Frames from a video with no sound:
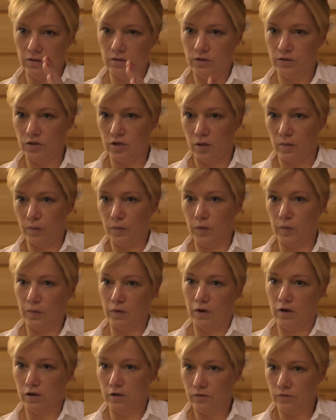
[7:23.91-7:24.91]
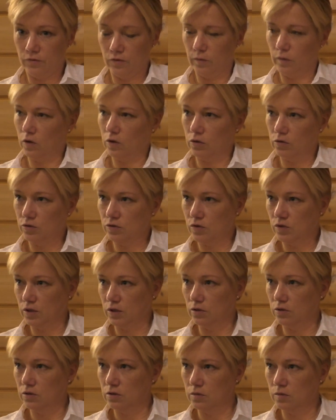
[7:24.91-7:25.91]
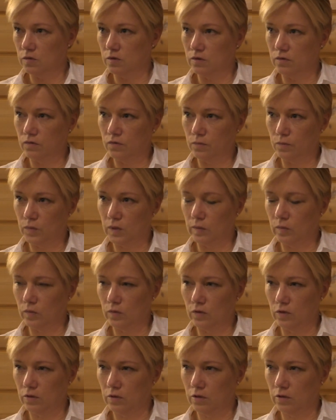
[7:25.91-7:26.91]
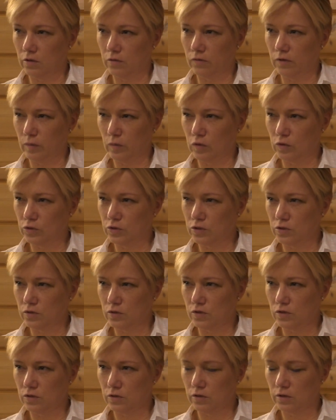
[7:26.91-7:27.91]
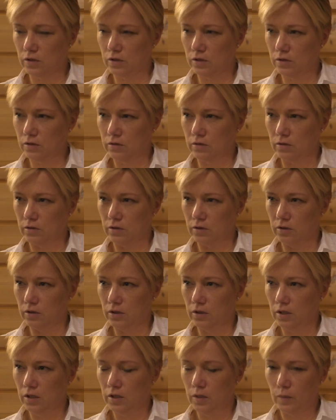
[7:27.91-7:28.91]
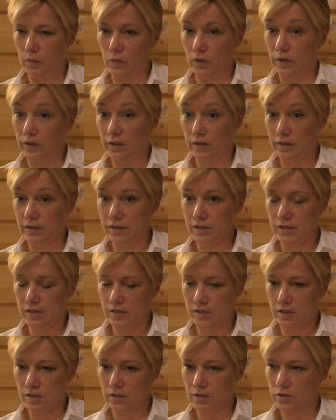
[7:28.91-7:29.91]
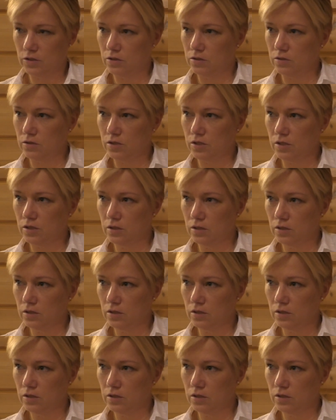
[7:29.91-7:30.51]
jump apart from those in terms of of emotions or bodily sensations.